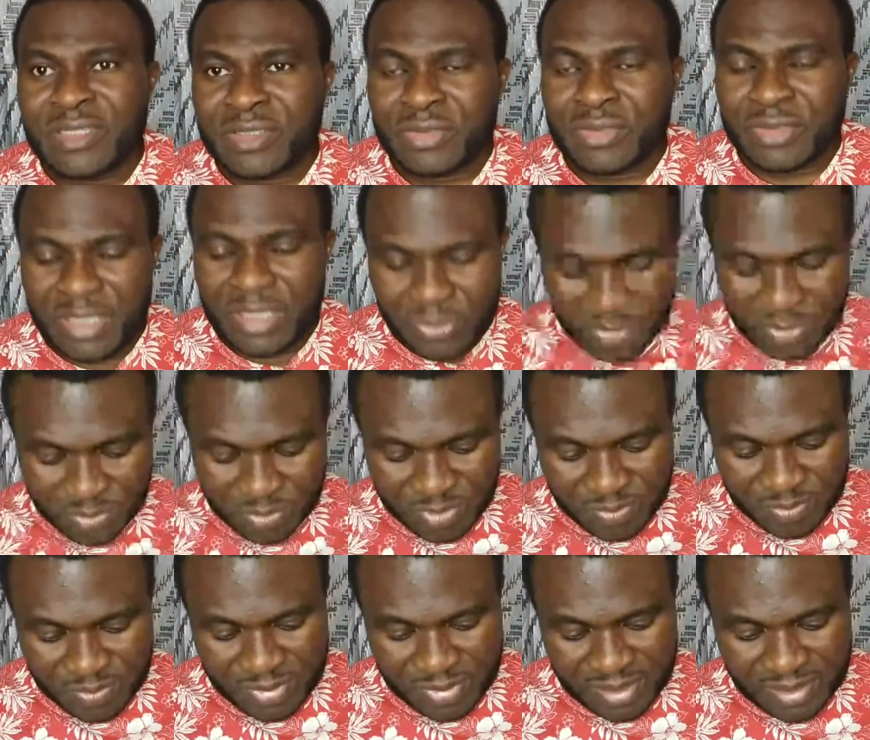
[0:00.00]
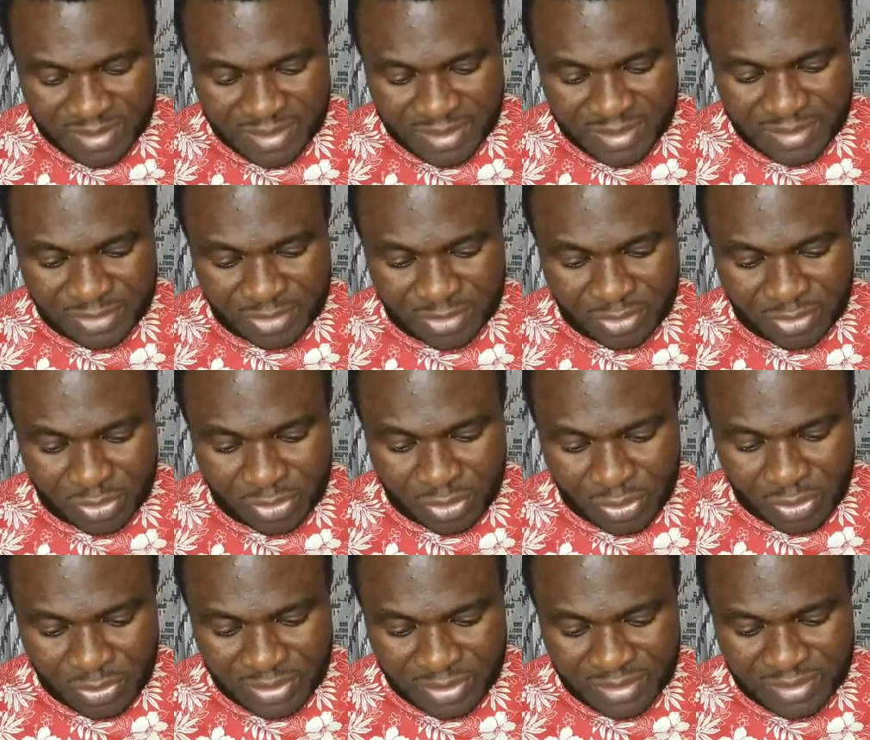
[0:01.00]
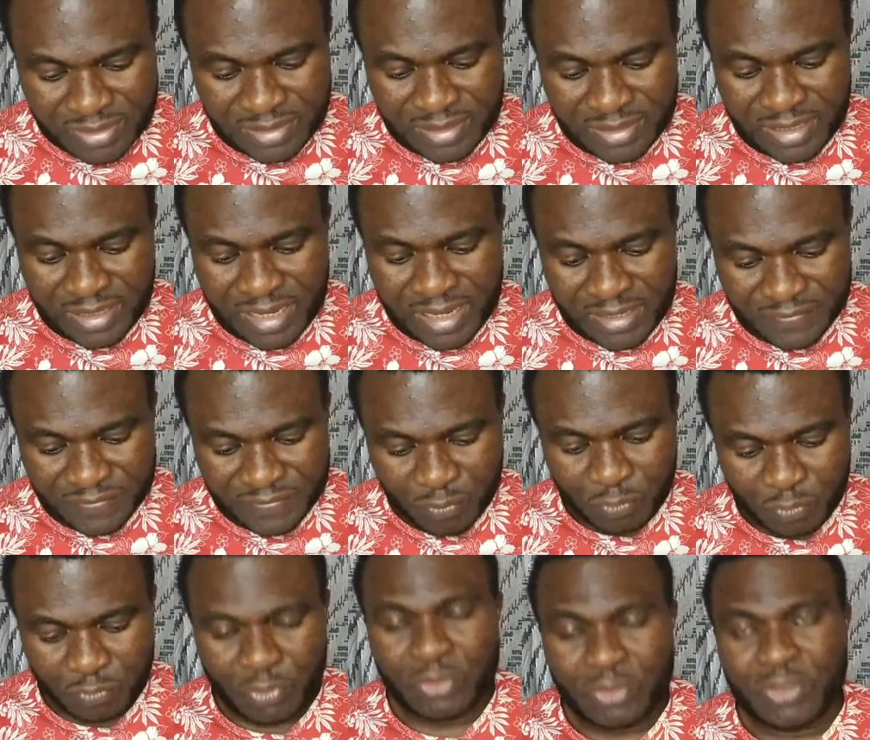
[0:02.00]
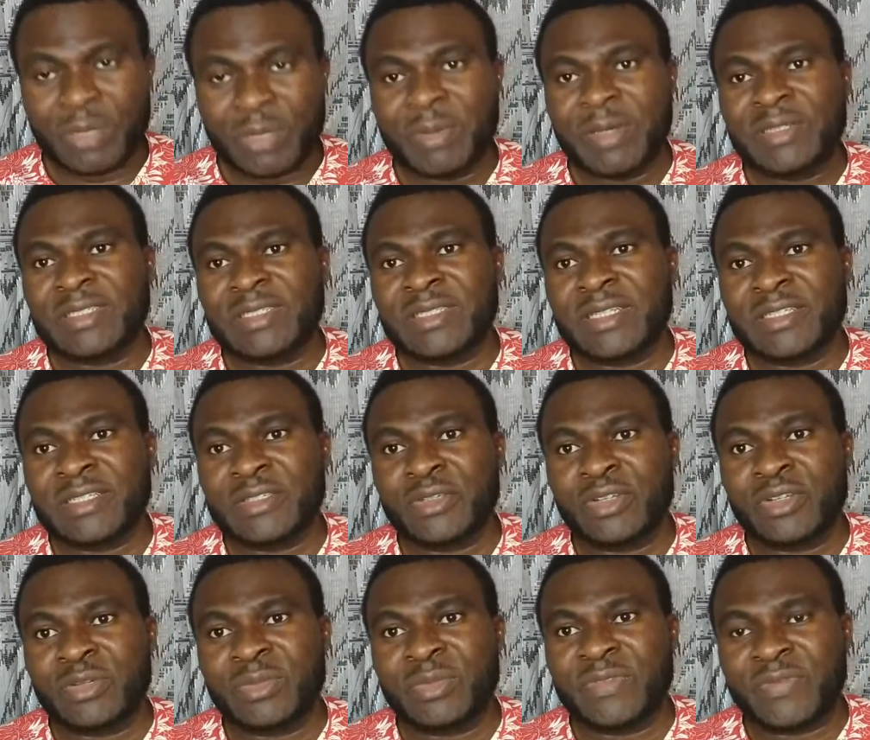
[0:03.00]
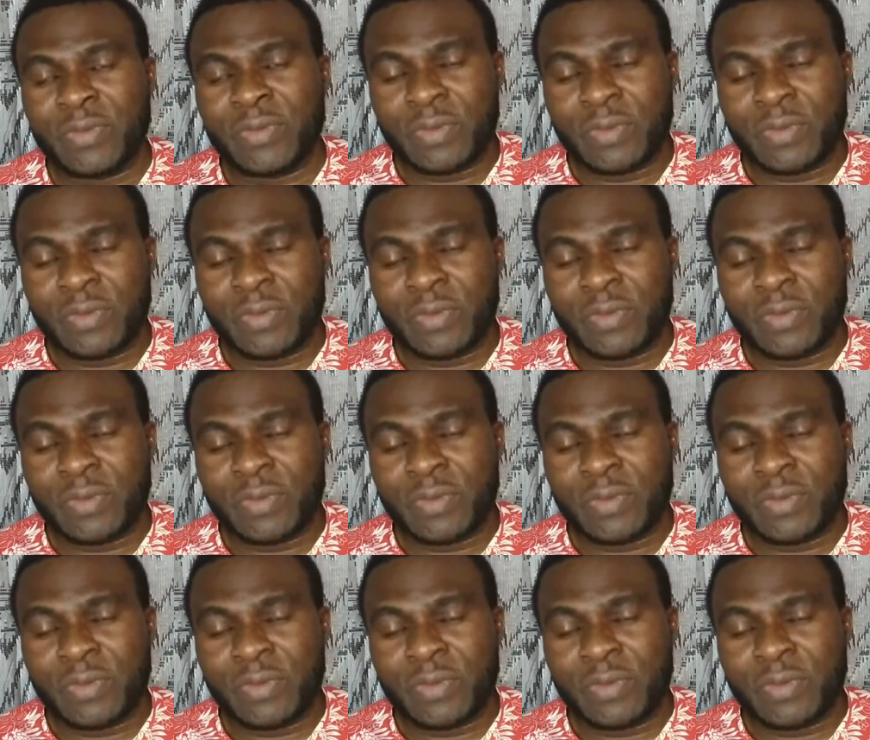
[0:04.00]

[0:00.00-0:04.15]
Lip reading: That's what they mean by lesioni gravi. We've talked about this lesioni before.